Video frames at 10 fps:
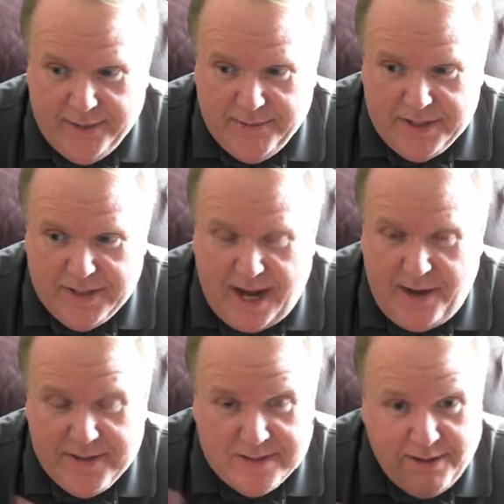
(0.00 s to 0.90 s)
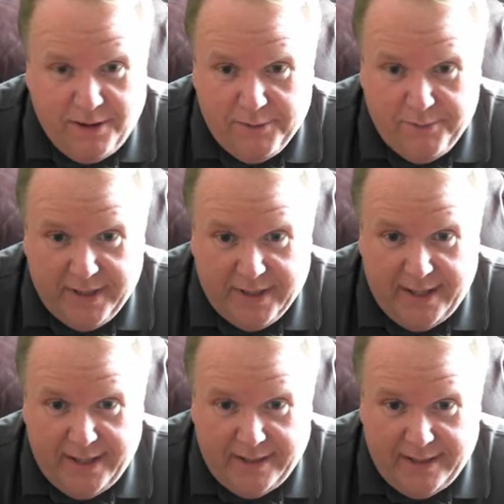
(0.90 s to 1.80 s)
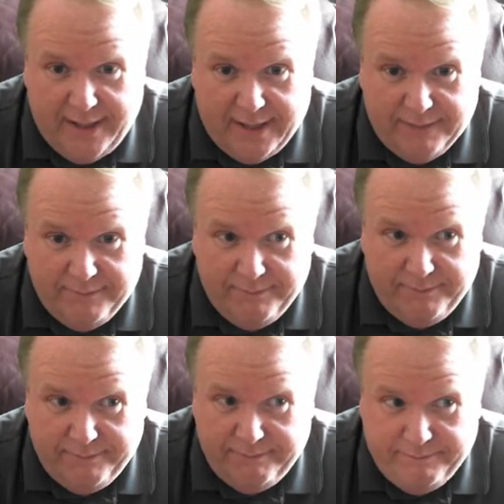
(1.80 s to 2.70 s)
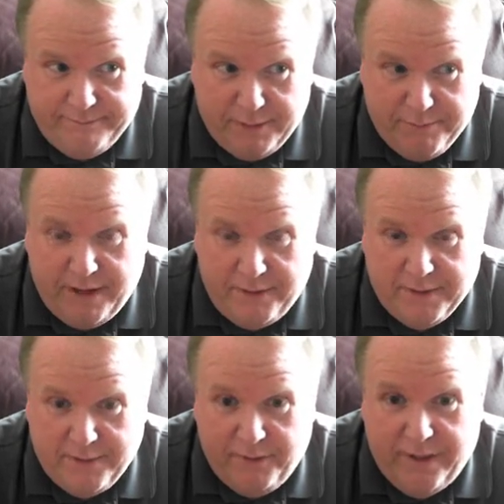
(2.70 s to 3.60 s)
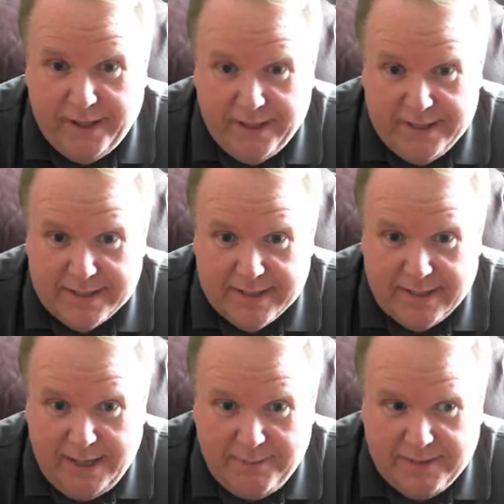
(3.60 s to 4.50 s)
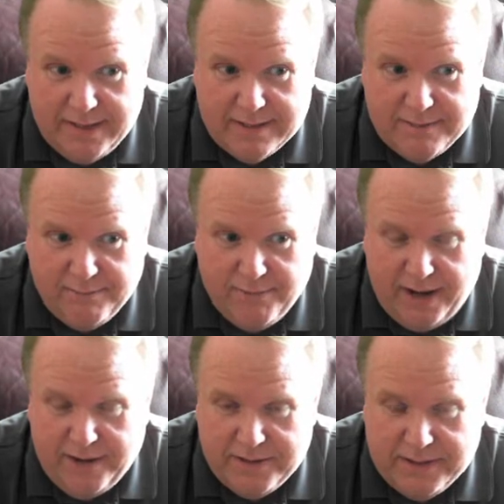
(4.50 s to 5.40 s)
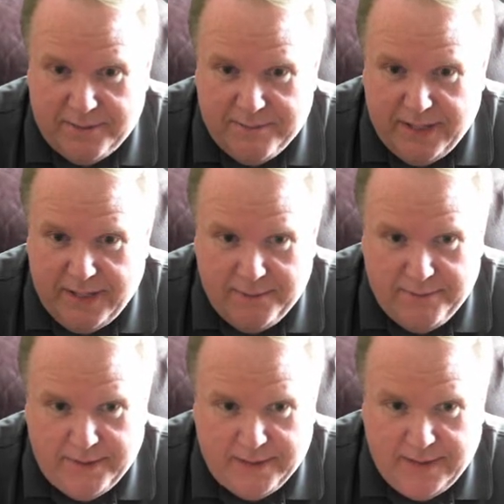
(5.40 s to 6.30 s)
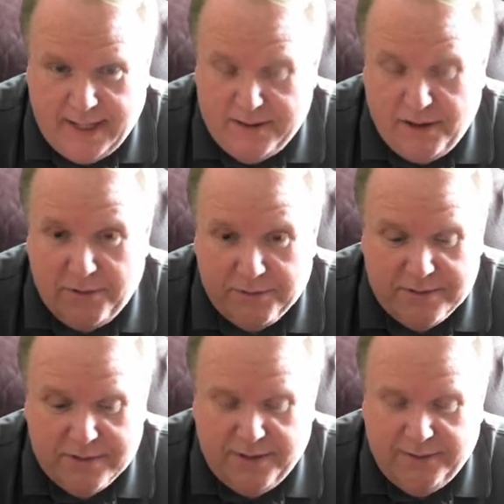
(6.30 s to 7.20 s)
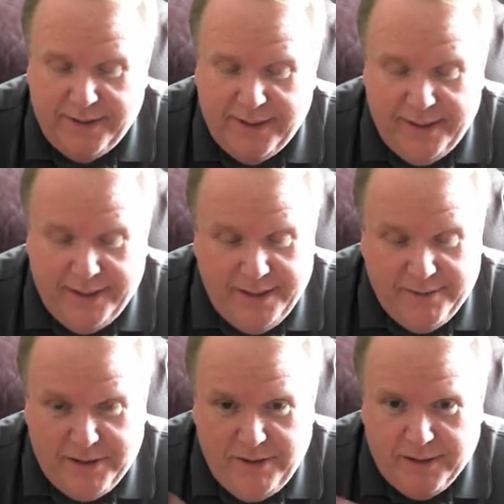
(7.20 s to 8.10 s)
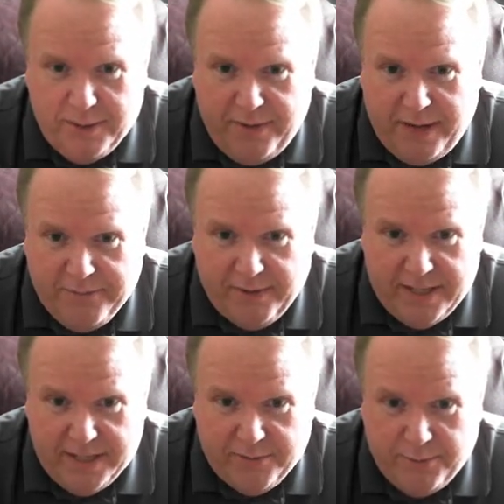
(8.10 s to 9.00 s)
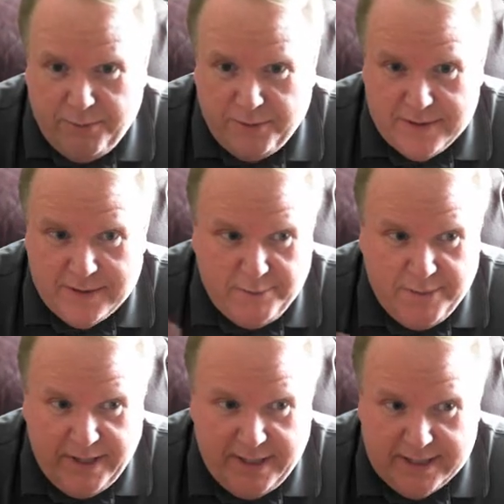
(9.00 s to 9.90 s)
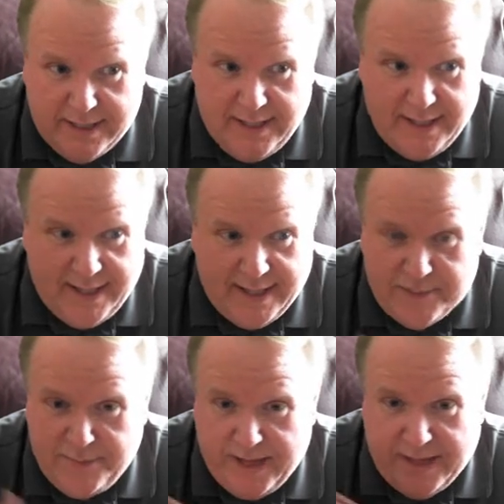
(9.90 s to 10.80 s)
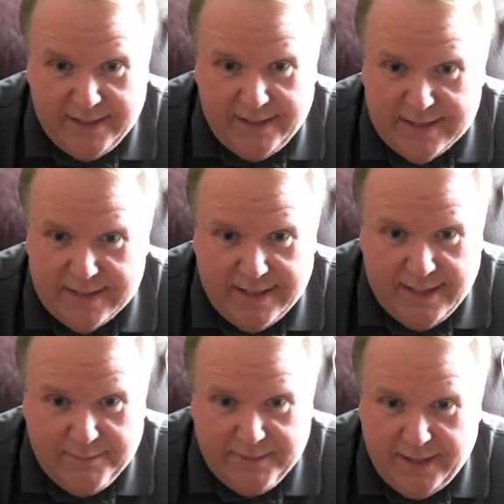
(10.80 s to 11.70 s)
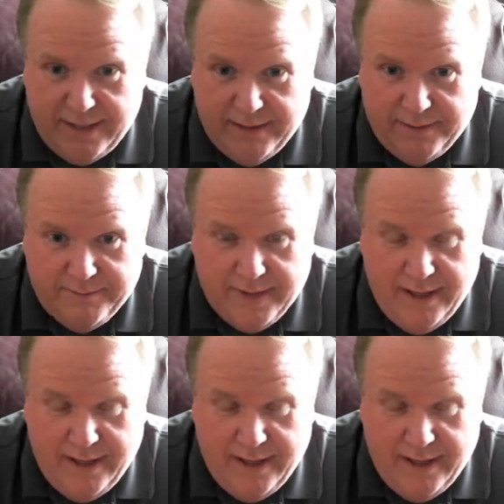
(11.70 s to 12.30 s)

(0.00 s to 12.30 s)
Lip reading: Which I always thought would be kind of like they probably would, just to keep these records updated, but they don't. So when you look at population reports on PSA, I guess Beckett does the same thing.